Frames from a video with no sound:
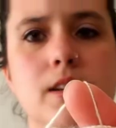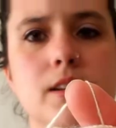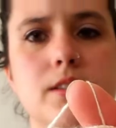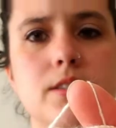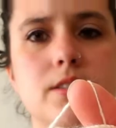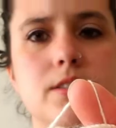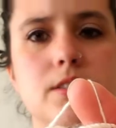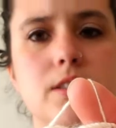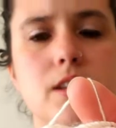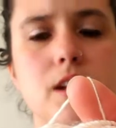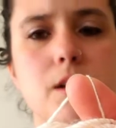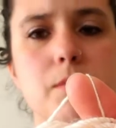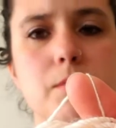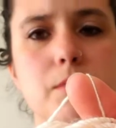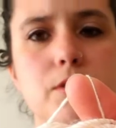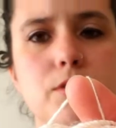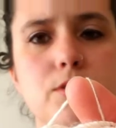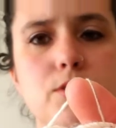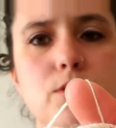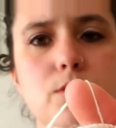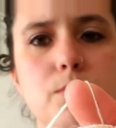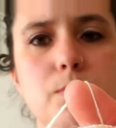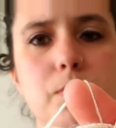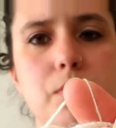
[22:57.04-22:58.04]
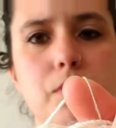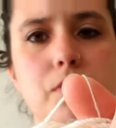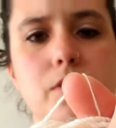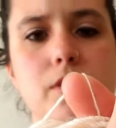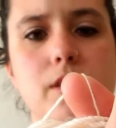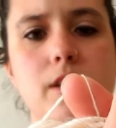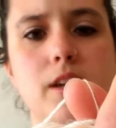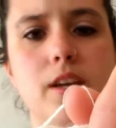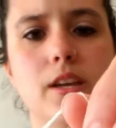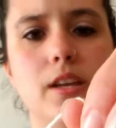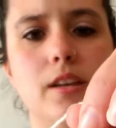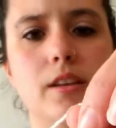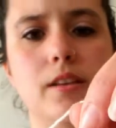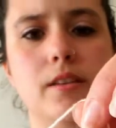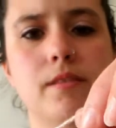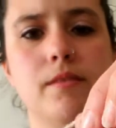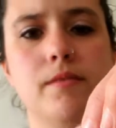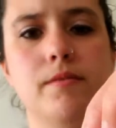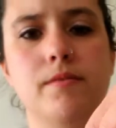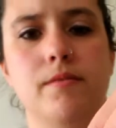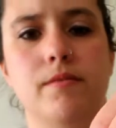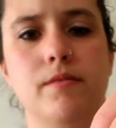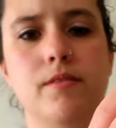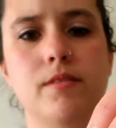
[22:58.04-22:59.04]
some are super thin.
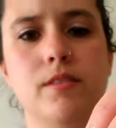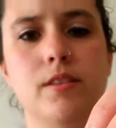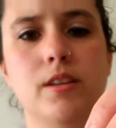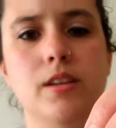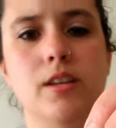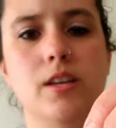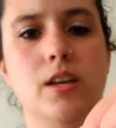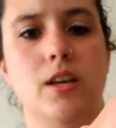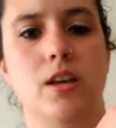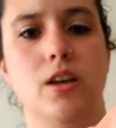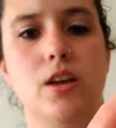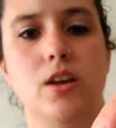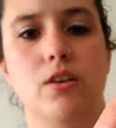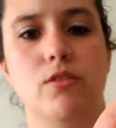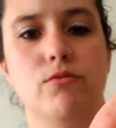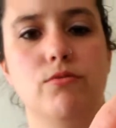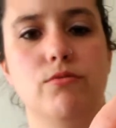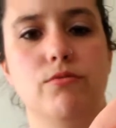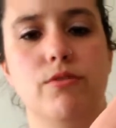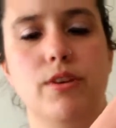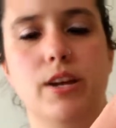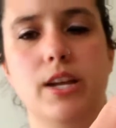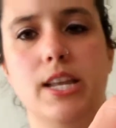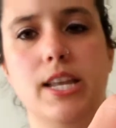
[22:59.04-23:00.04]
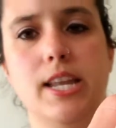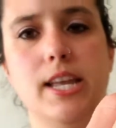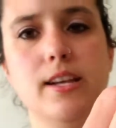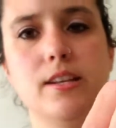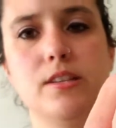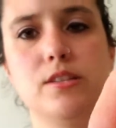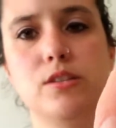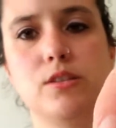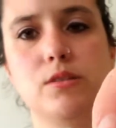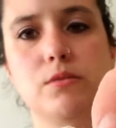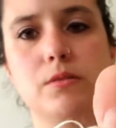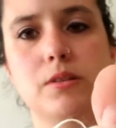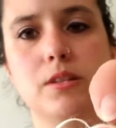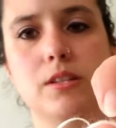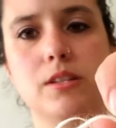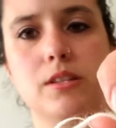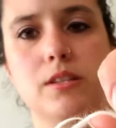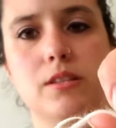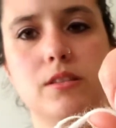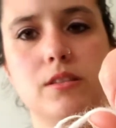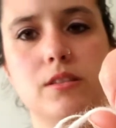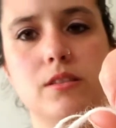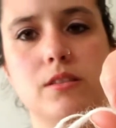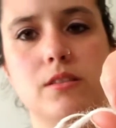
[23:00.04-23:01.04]
Right next to it
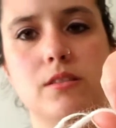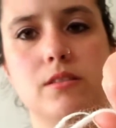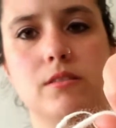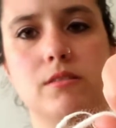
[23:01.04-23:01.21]
is